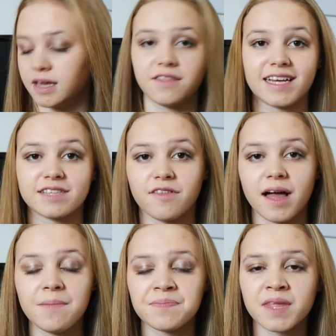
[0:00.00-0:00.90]
Thanks for
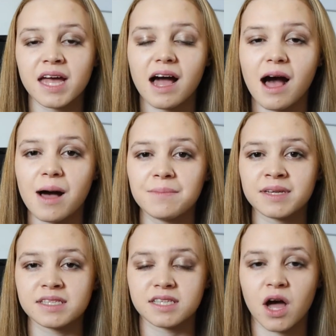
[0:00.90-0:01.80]
that.
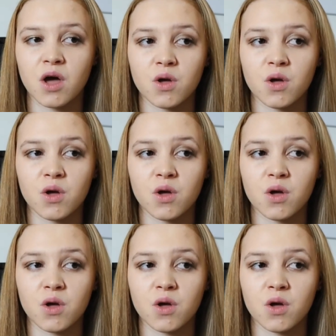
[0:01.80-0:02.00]
So